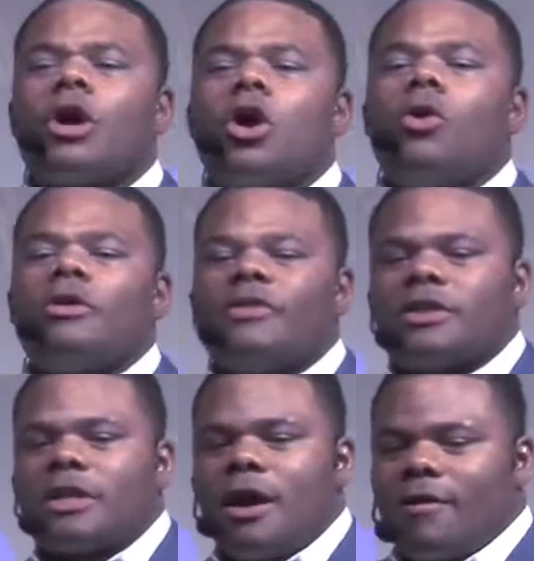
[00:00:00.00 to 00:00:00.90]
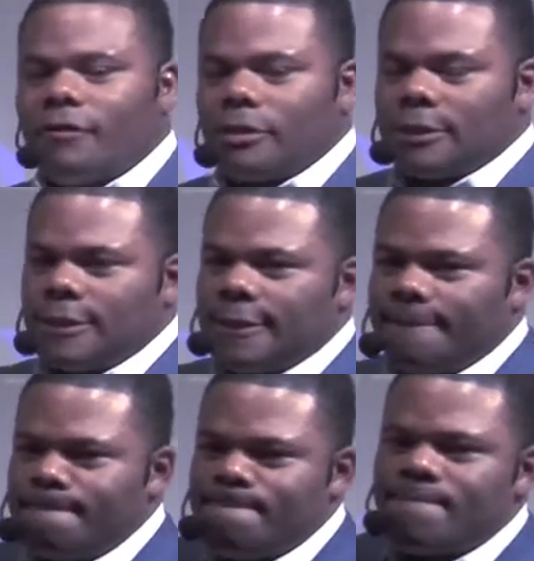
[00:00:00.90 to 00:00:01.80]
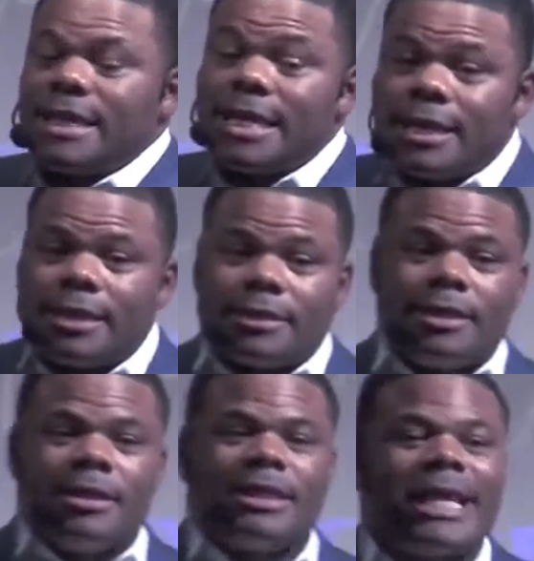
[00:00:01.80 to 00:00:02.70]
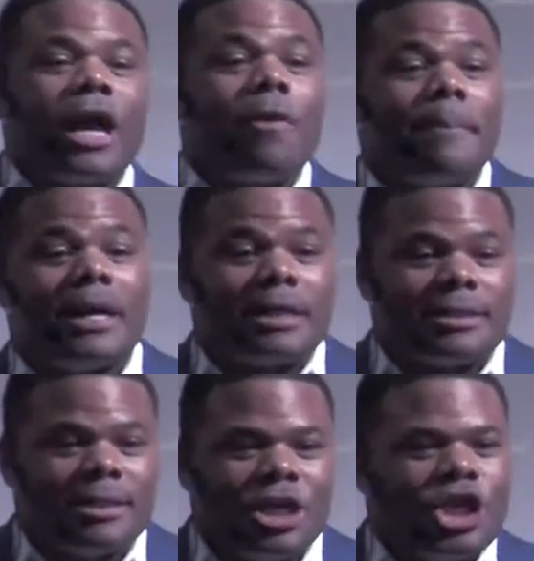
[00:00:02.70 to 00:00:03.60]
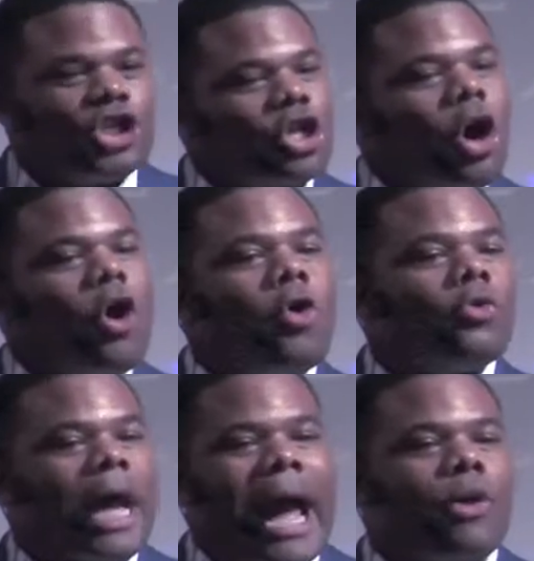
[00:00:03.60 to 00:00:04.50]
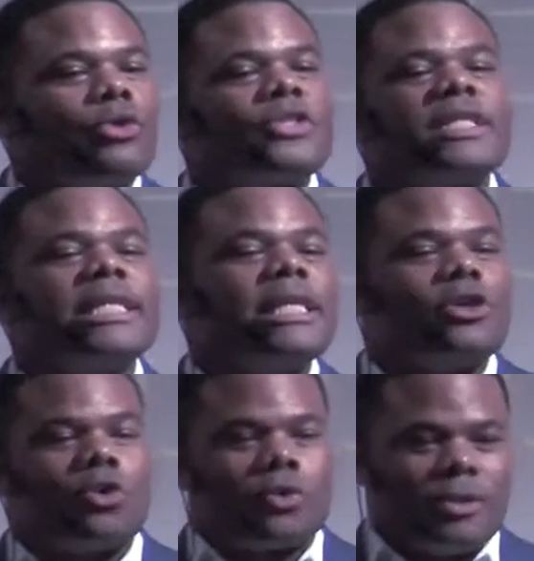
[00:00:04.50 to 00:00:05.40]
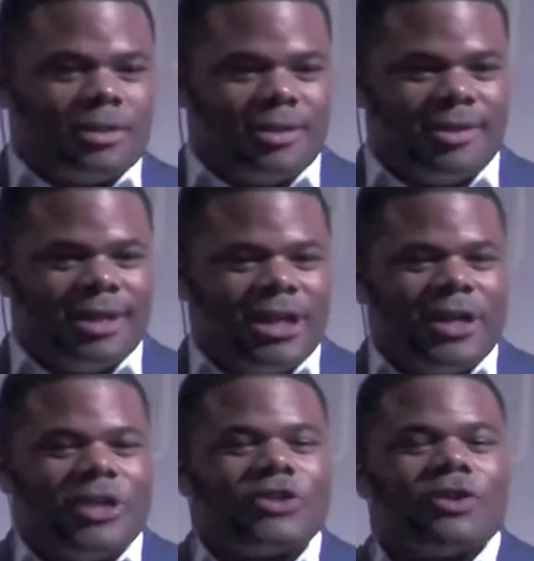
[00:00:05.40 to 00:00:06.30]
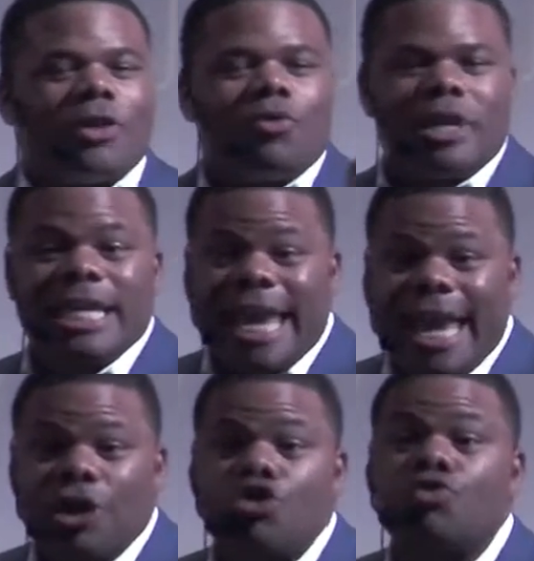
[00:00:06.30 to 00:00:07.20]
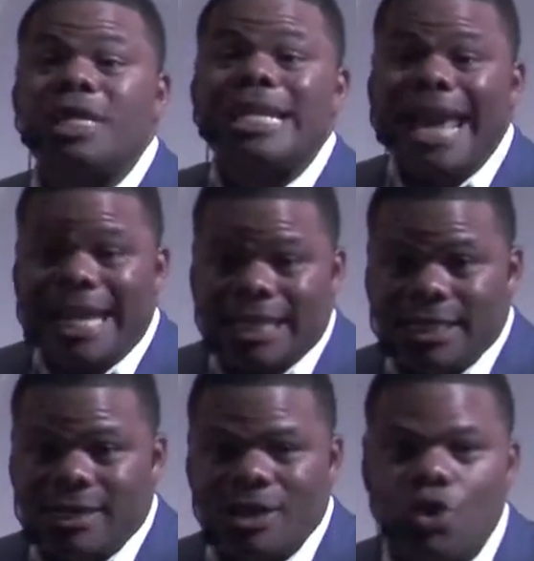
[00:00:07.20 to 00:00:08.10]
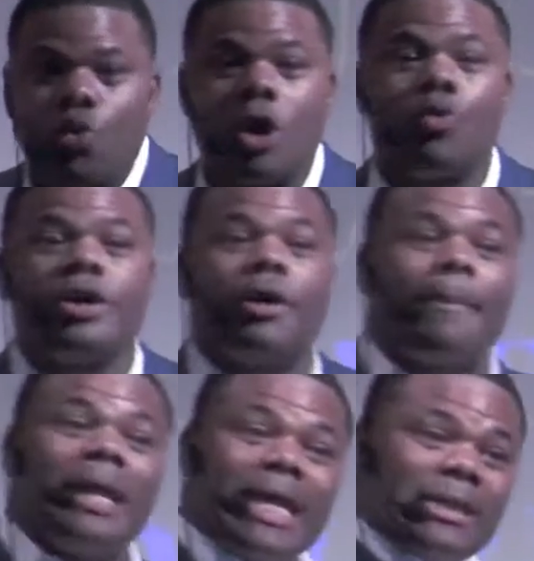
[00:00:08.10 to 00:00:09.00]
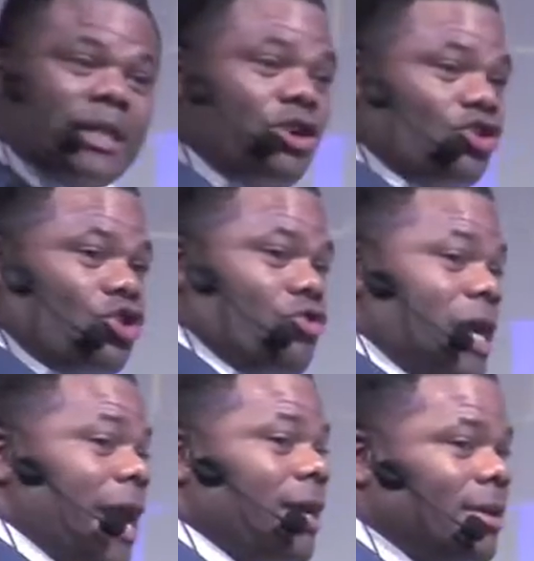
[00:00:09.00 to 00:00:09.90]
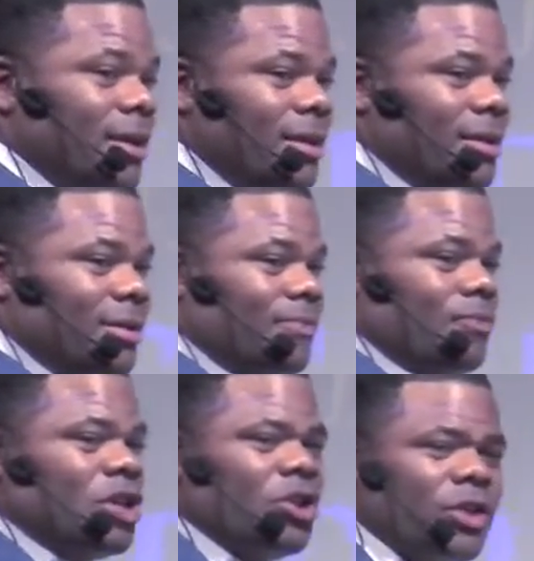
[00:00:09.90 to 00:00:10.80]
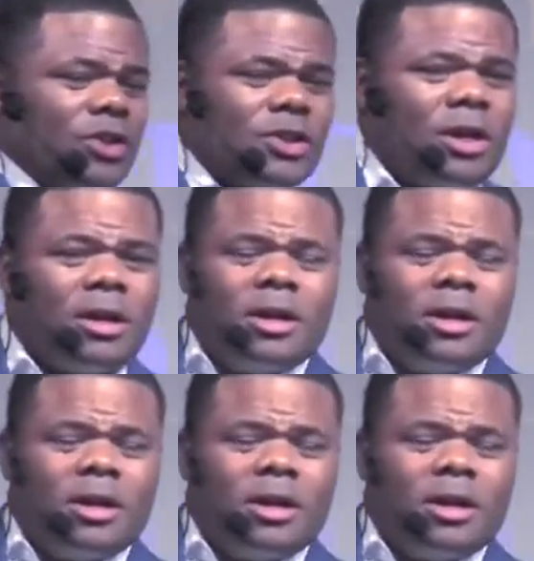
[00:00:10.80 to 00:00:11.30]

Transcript: the goal of this conference is to help us to hone our skills so that we can create what we are placed here to create. You know, there's